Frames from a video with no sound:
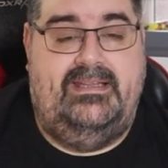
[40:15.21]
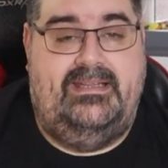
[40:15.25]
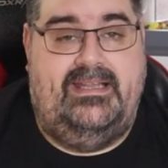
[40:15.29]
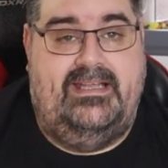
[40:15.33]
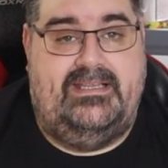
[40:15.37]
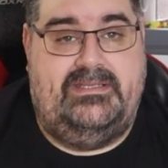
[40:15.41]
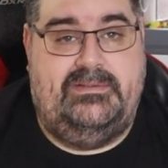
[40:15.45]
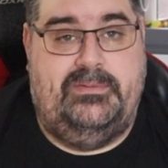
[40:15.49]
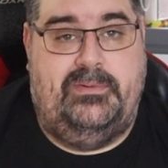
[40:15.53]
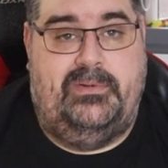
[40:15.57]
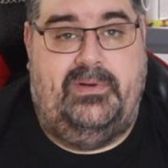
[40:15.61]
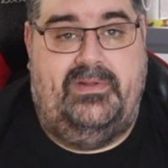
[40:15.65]

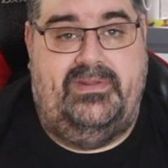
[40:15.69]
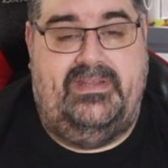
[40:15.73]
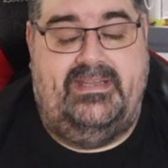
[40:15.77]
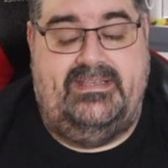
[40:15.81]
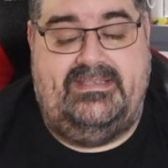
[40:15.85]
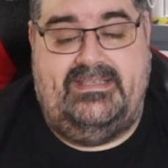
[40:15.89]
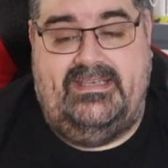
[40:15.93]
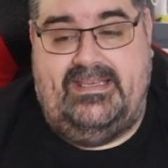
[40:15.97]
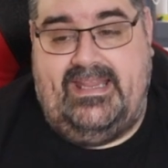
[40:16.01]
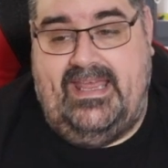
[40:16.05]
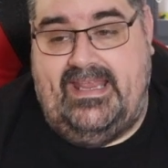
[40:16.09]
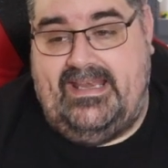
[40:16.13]
That's where we're on
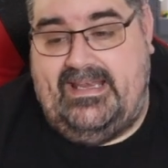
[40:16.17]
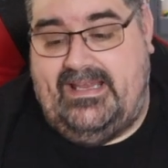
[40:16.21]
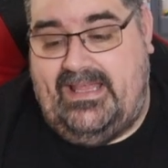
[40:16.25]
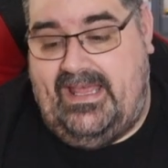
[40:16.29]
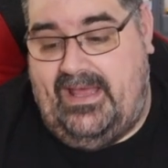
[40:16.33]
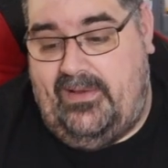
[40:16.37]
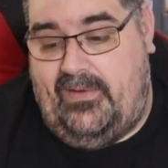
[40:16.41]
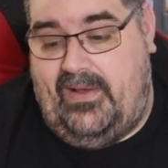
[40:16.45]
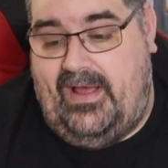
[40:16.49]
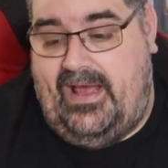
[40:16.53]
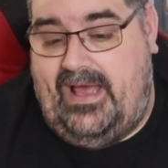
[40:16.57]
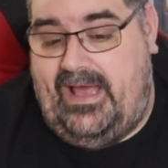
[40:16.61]
there today.
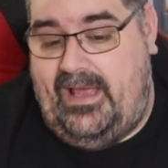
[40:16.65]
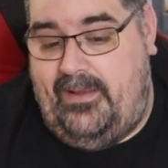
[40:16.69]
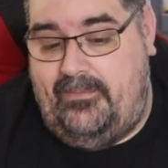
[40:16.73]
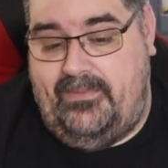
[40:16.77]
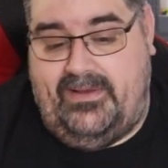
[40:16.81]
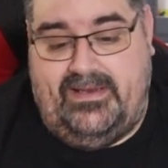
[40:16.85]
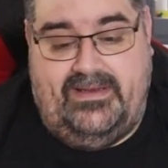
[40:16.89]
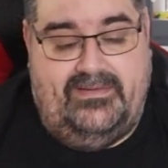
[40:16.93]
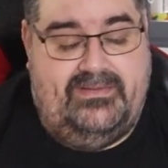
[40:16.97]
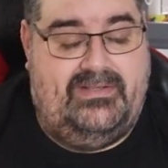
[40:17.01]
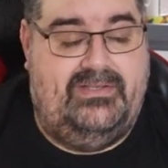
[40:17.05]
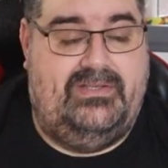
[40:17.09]
Now, I'm
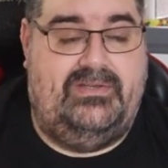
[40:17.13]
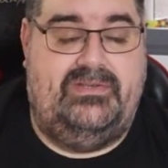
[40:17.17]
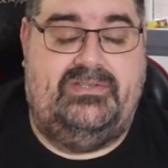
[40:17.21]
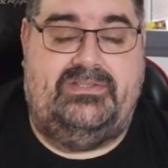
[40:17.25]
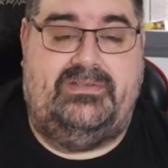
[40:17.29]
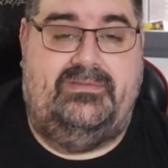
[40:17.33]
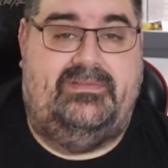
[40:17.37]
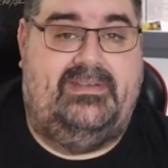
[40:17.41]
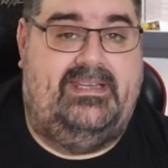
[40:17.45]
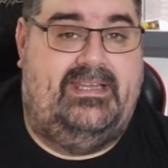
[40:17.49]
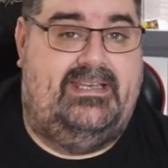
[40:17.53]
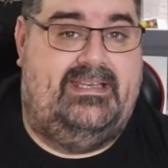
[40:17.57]
going to have to do
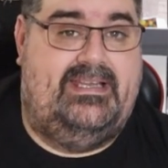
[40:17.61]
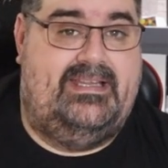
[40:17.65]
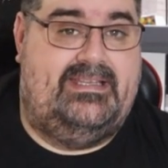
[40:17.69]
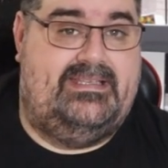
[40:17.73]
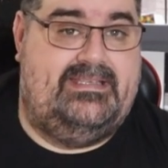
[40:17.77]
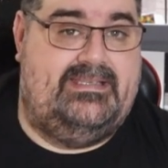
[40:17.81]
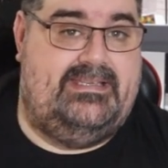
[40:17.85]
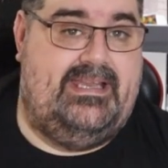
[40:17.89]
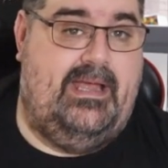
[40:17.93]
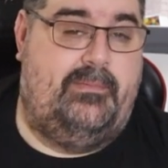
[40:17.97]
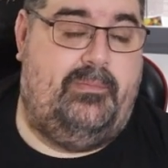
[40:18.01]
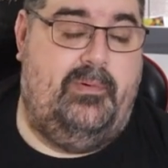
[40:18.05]
something in
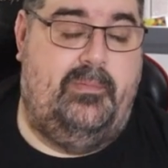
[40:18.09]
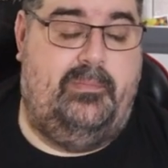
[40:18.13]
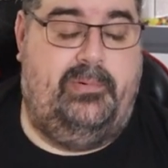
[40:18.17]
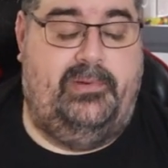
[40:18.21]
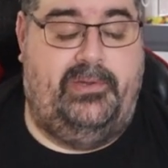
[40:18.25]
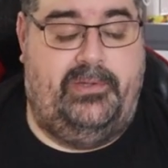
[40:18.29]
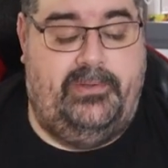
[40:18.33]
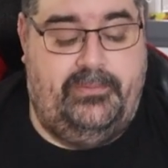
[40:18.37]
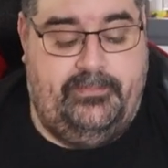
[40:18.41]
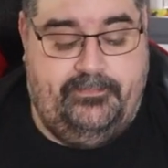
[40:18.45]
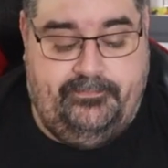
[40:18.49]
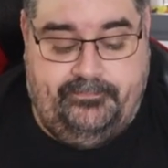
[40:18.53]
that Snapper
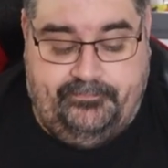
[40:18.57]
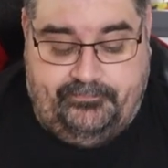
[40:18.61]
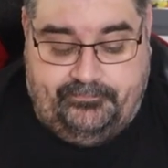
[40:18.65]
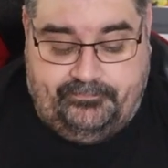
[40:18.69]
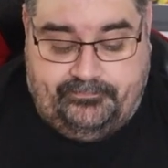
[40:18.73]
Blue.